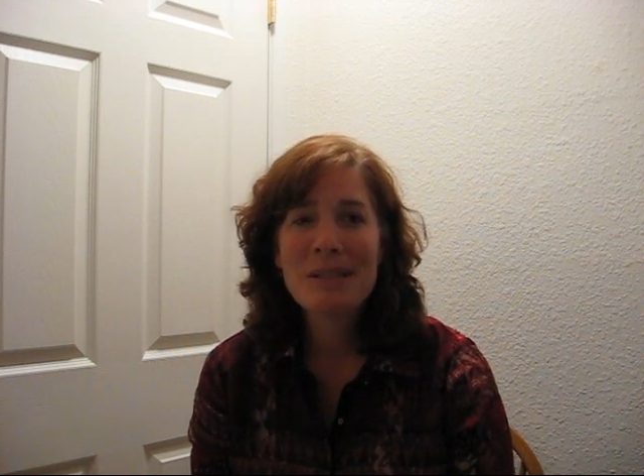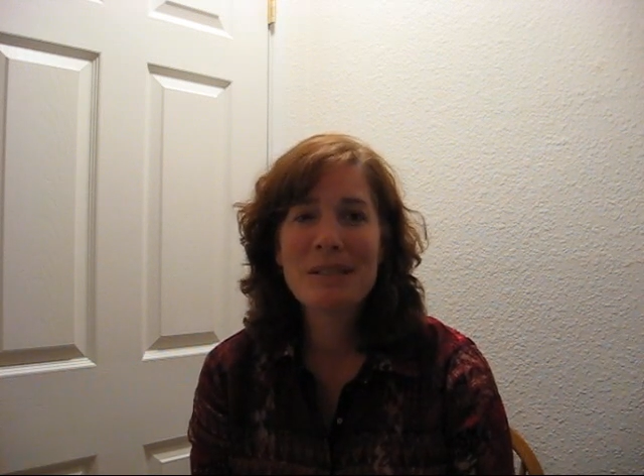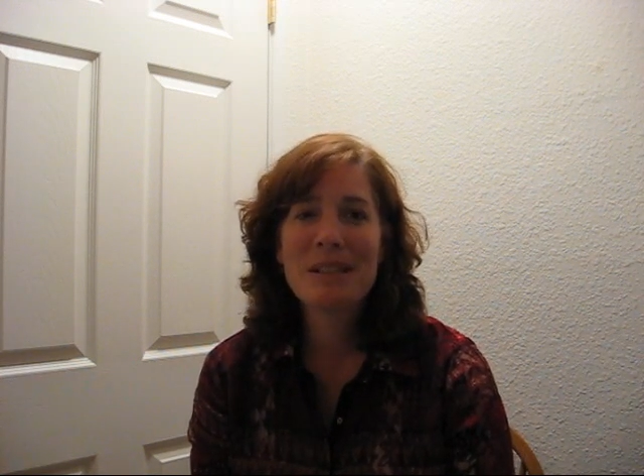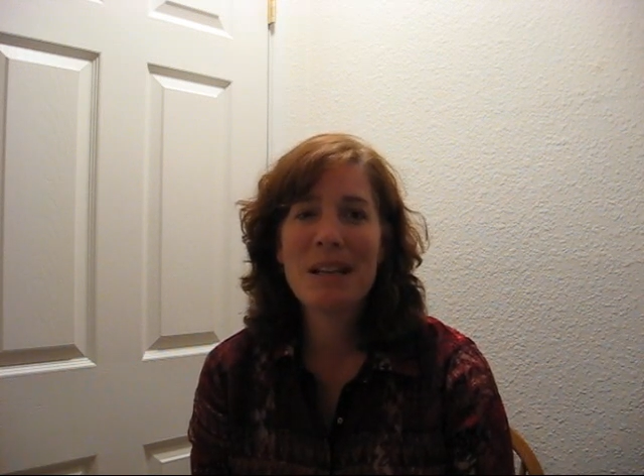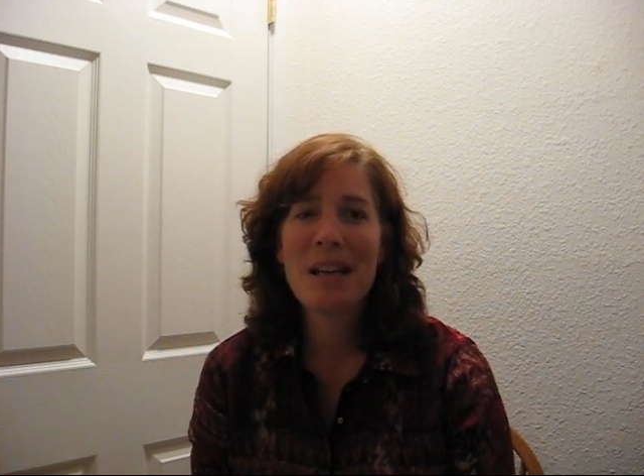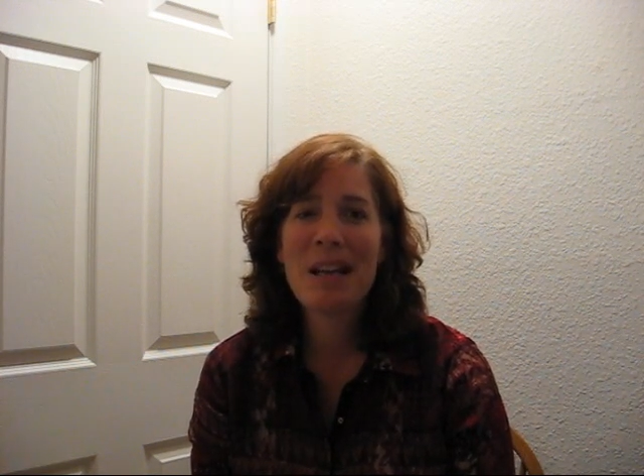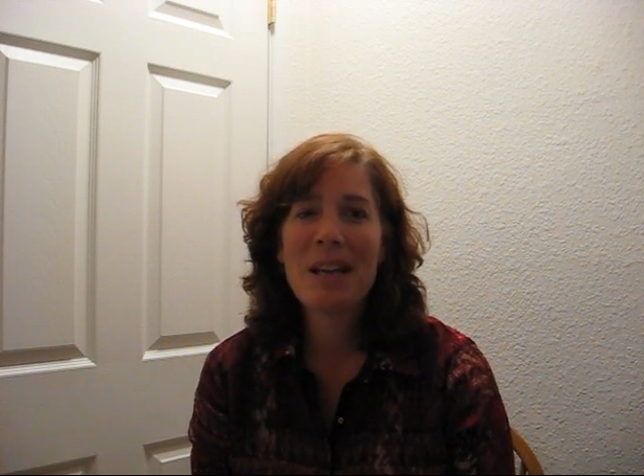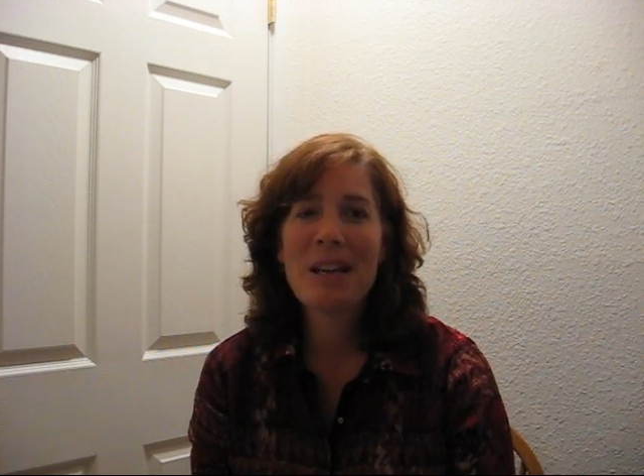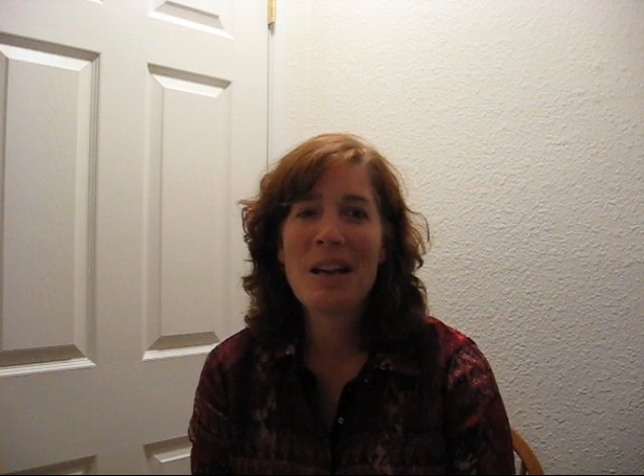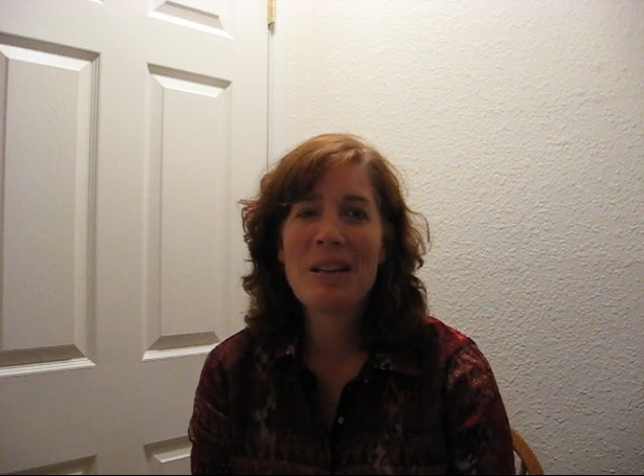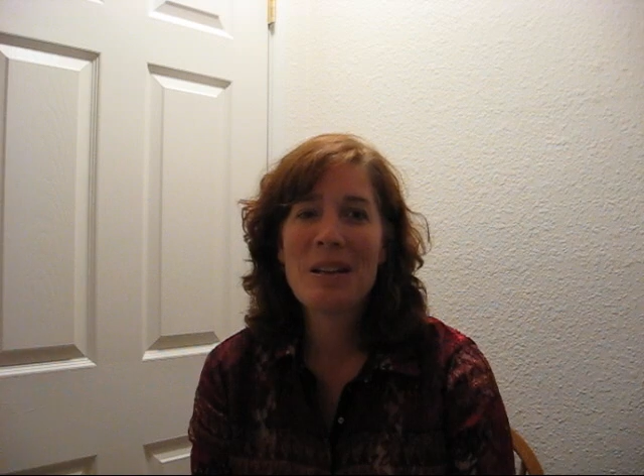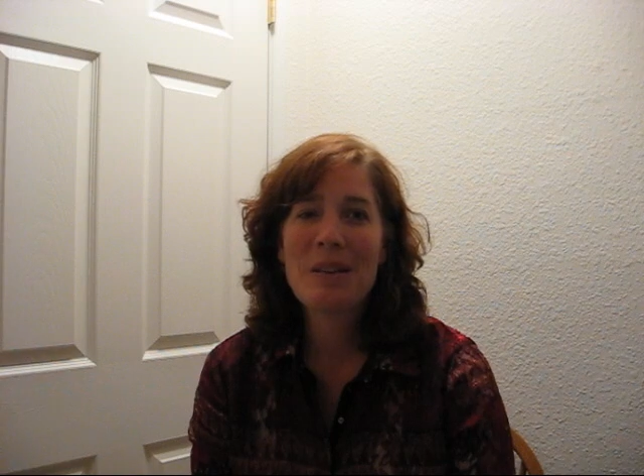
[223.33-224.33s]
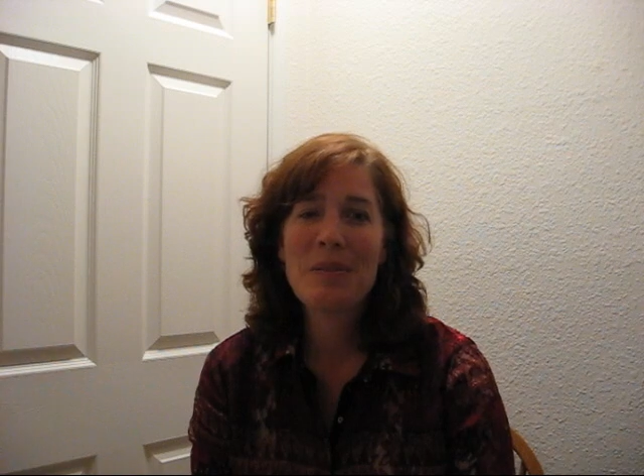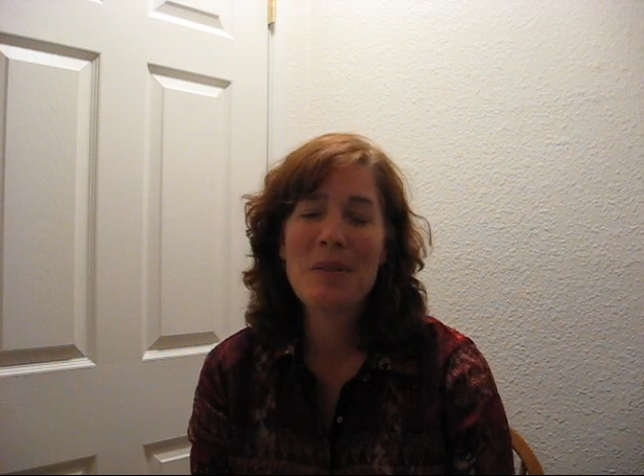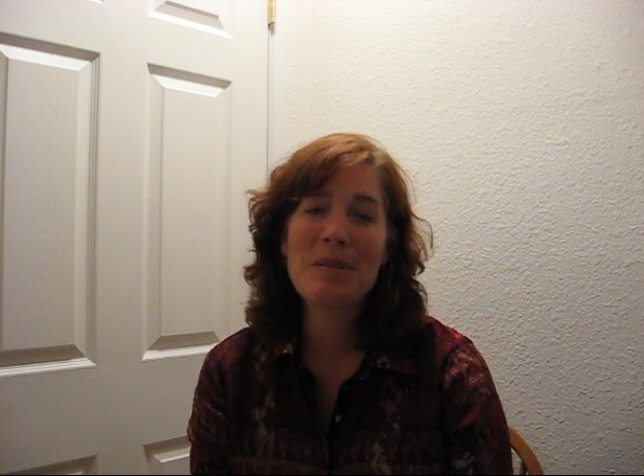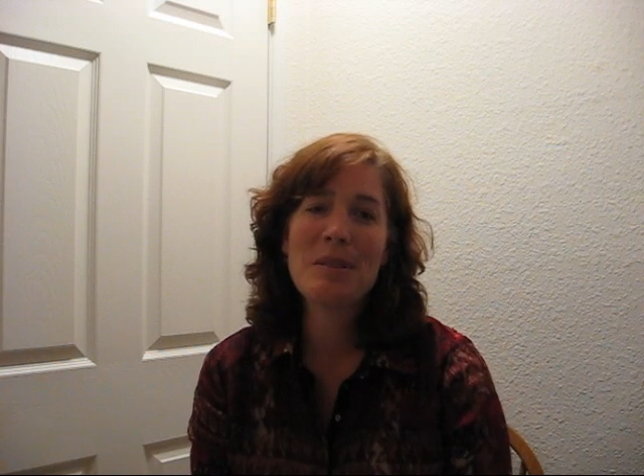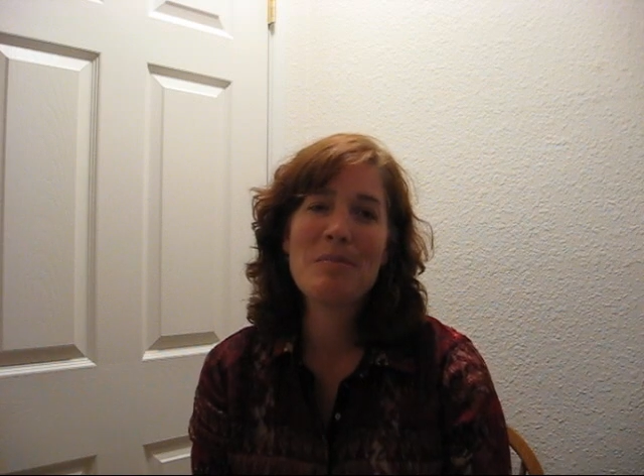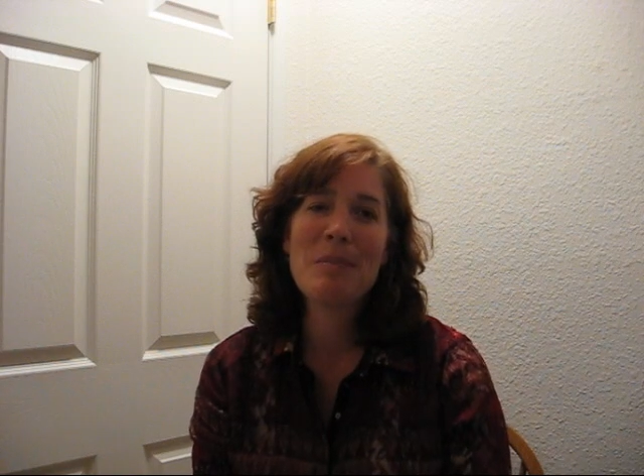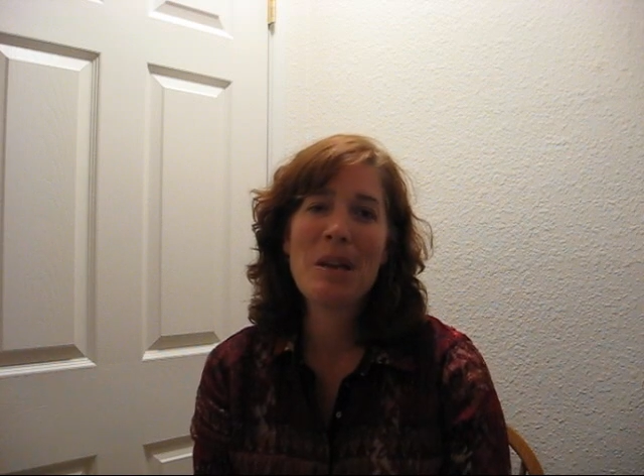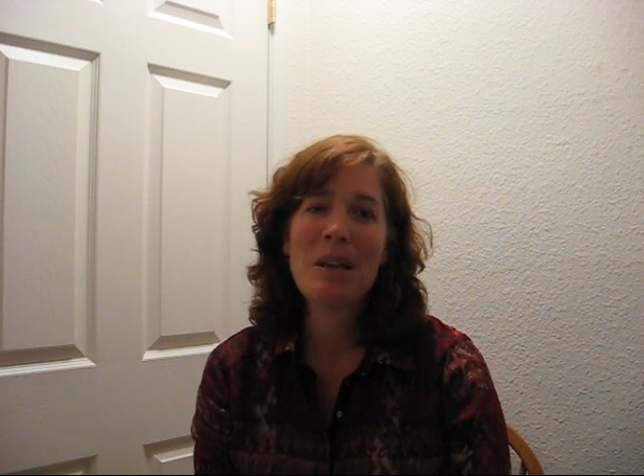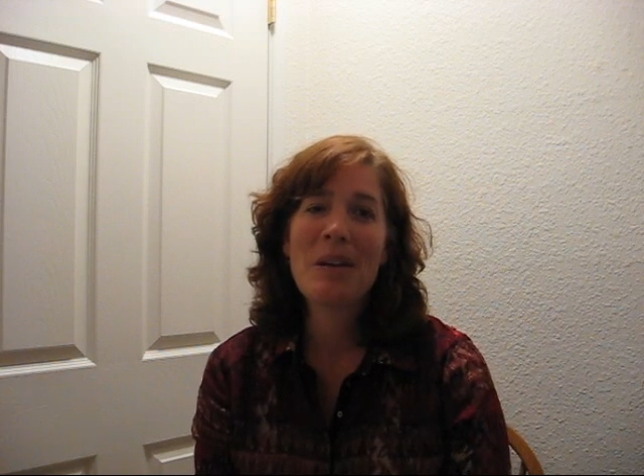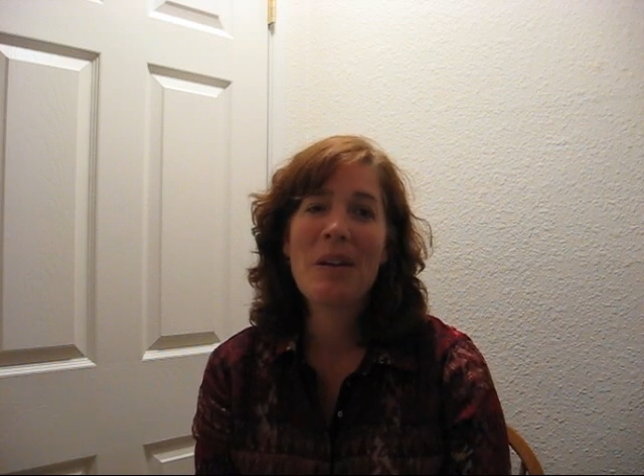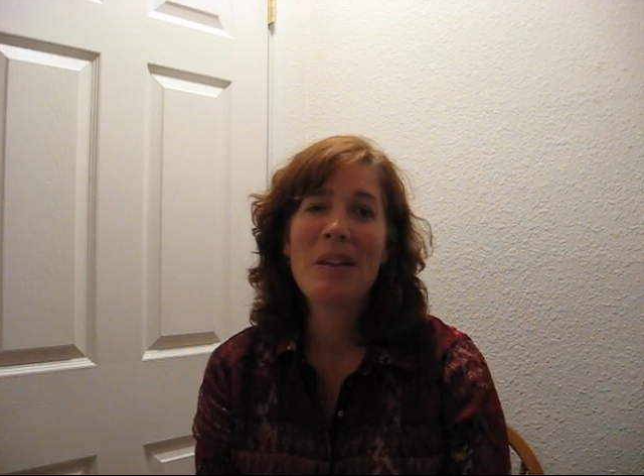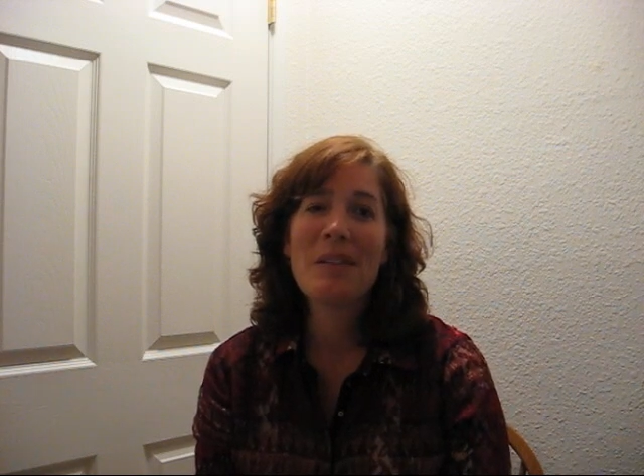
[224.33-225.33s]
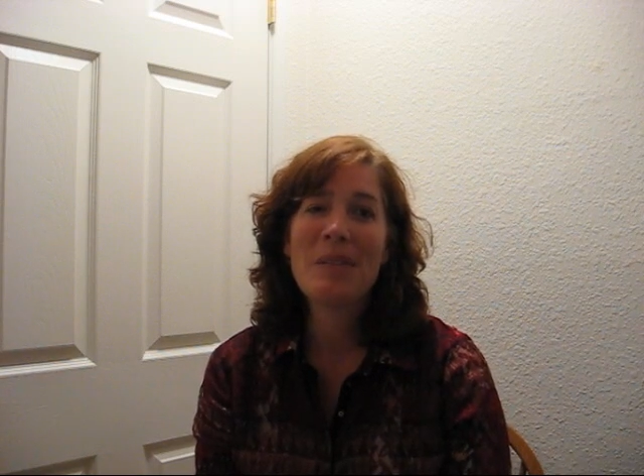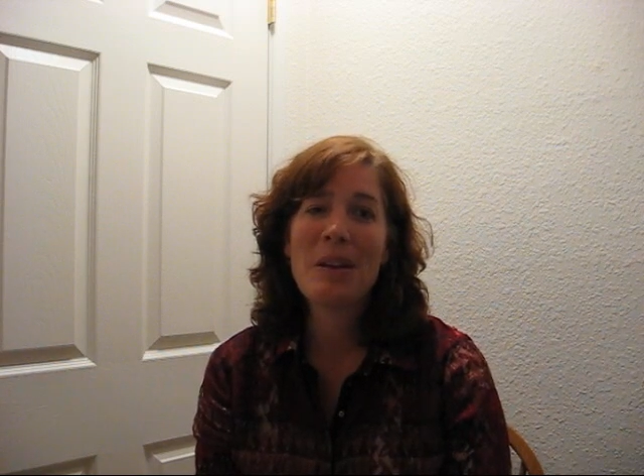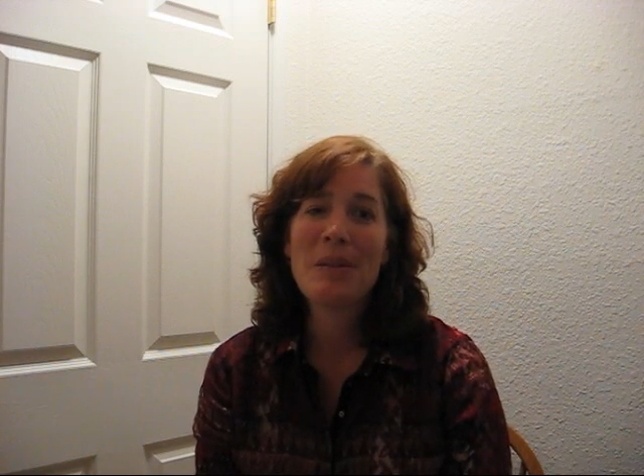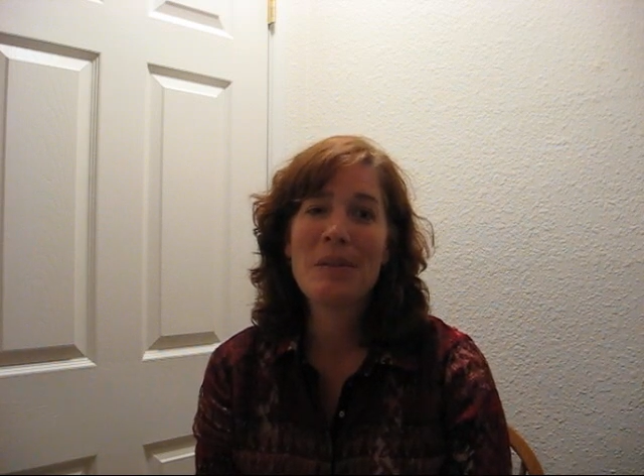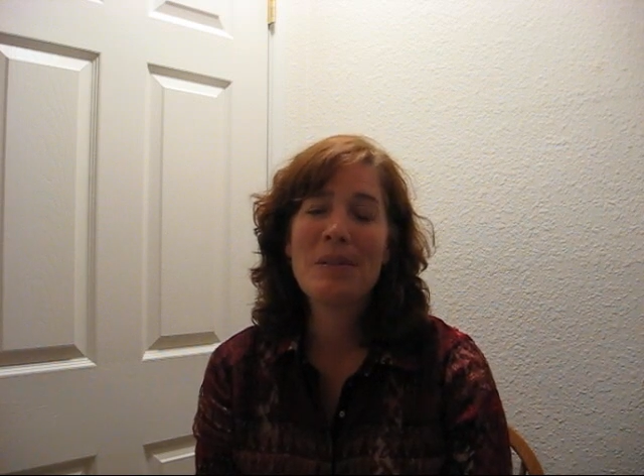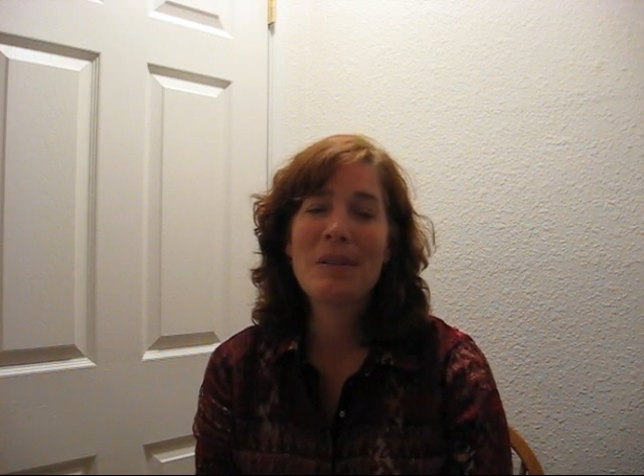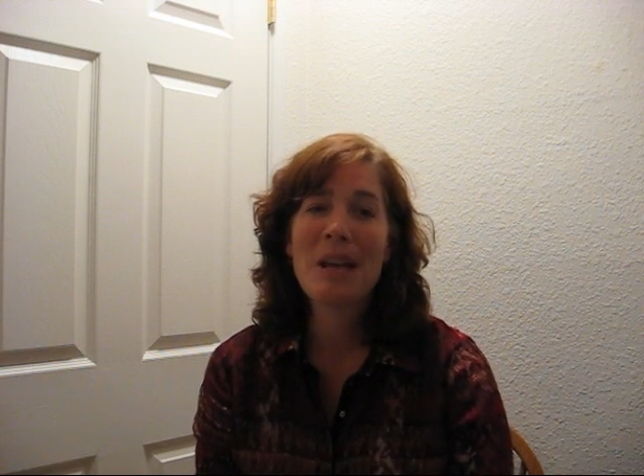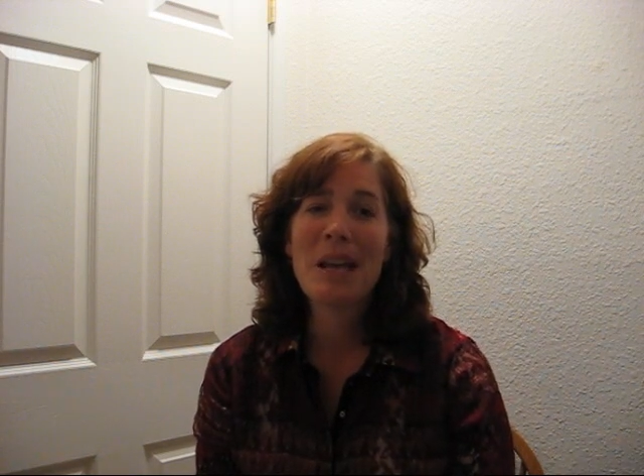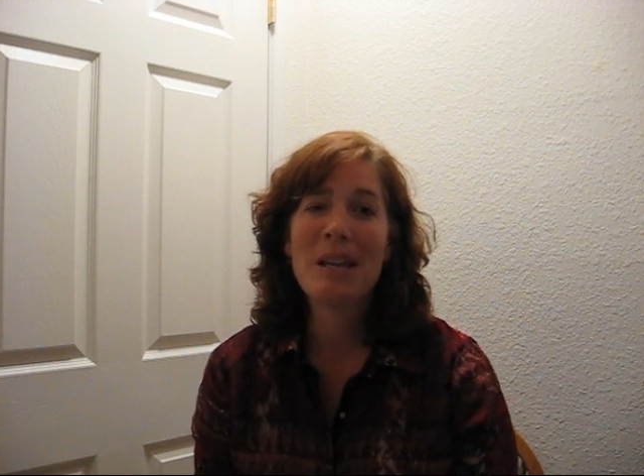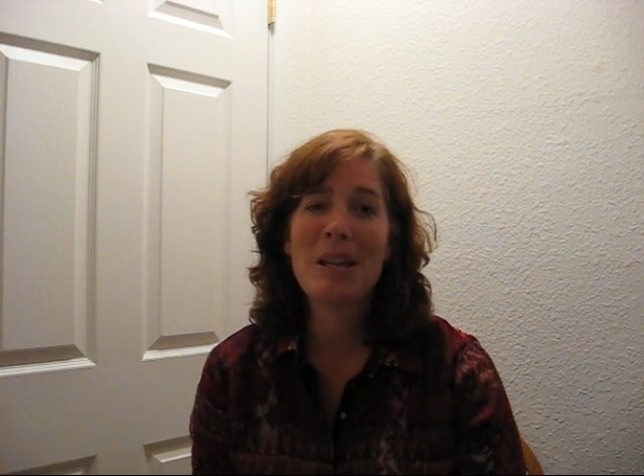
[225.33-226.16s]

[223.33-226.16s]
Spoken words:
and I look forward to meeting all of you. Thank you.